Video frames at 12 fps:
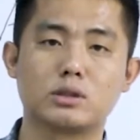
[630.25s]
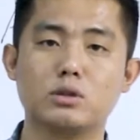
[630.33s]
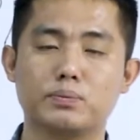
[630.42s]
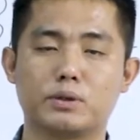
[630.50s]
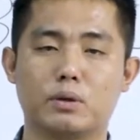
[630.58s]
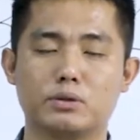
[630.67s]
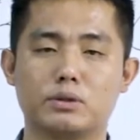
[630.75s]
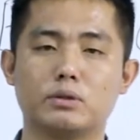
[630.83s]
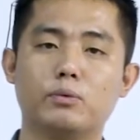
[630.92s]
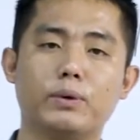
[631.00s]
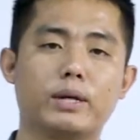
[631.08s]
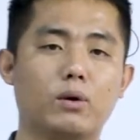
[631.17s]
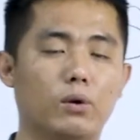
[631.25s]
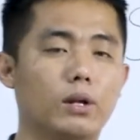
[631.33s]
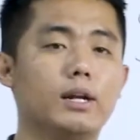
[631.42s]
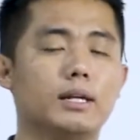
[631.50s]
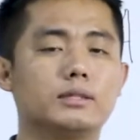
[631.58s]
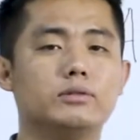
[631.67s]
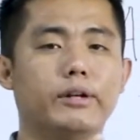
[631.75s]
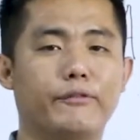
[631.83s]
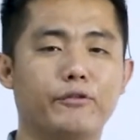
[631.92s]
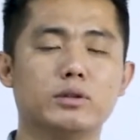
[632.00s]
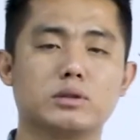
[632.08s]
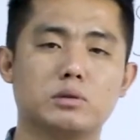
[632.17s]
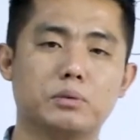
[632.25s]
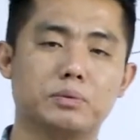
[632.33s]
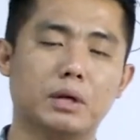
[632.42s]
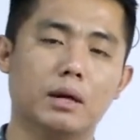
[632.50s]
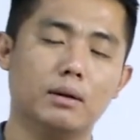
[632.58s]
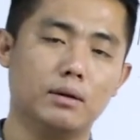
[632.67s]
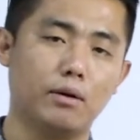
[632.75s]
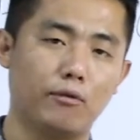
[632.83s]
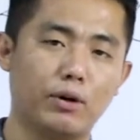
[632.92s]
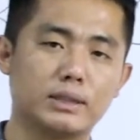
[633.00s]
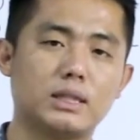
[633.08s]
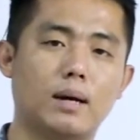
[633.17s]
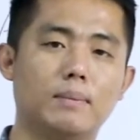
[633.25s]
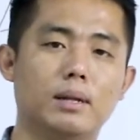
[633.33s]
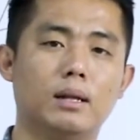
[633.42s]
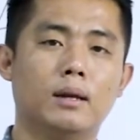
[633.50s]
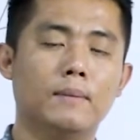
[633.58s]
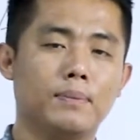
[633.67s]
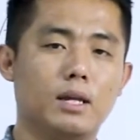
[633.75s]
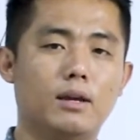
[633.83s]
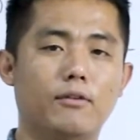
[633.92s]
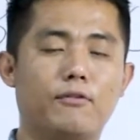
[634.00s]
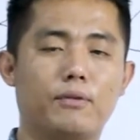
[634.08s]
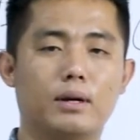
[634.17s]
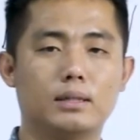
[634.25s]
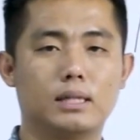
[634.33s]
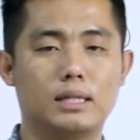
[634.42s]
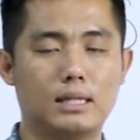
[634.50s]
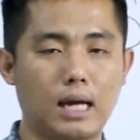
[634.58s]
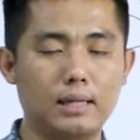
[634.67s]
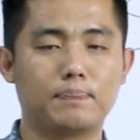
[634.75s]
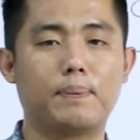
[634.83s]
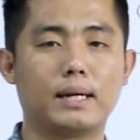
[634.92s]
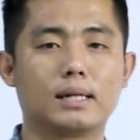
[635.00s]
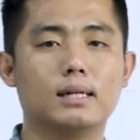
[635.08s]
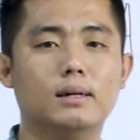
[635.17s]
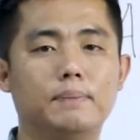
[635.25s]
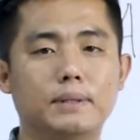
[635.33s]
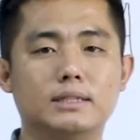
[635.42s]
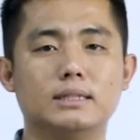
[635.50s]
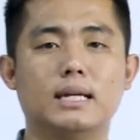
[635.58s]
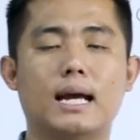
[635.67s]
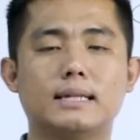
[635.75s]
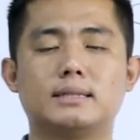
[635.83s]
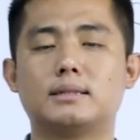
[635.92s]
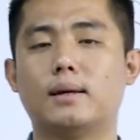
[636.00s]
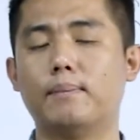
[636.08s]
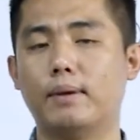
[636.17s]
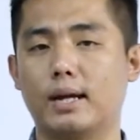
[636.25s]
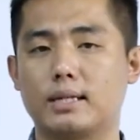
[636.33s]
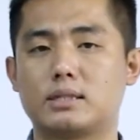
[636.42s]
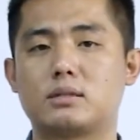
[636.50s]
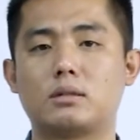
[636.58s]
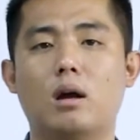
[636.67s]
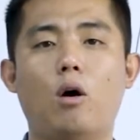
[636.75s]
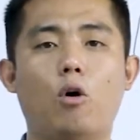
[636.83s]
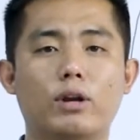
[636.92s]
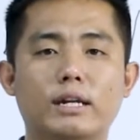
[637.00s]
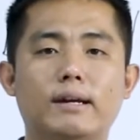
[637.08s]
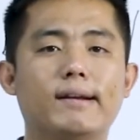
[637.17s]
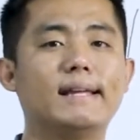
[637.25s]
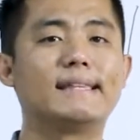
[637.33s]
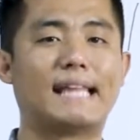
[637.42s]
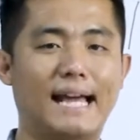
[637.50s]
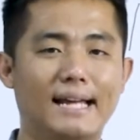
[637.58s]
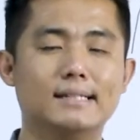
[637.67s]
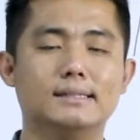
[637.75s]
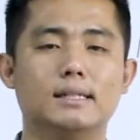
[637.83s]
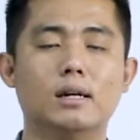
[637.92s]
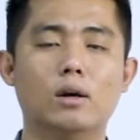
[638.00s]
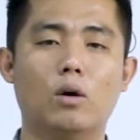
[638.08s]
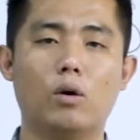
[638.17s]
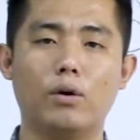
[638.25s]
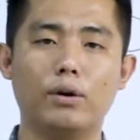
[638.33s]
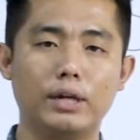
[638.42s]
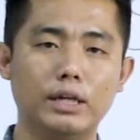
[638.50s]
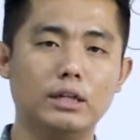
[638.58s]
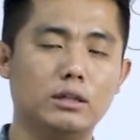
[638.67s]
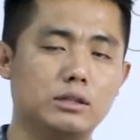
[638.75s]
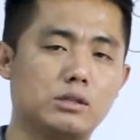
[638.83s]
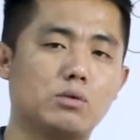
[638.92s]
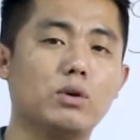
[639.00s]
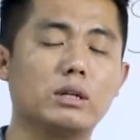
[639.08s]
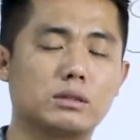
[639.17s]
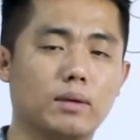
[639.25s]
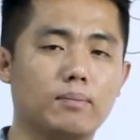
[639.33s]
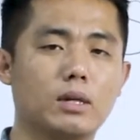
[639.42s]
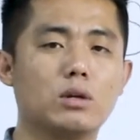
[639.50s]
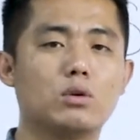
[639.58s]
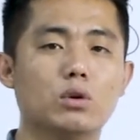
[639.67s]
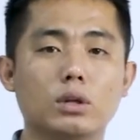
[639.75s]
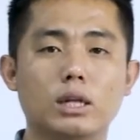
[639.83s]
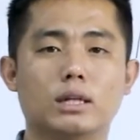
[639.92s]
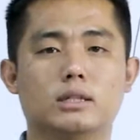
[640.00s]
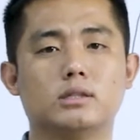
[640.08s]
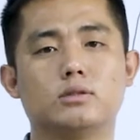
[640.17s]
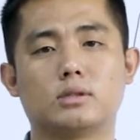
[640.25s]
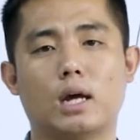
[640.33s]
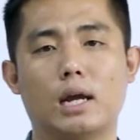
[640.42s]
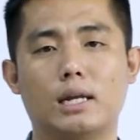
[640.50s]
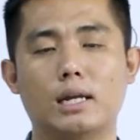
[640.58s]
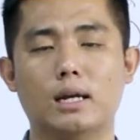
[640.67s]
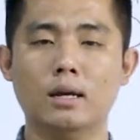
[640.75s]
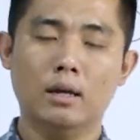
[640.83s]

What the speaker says: groups also. We call it as reference groups. For example, if that particular person has some extraordinary talent or he is doing something good in the society,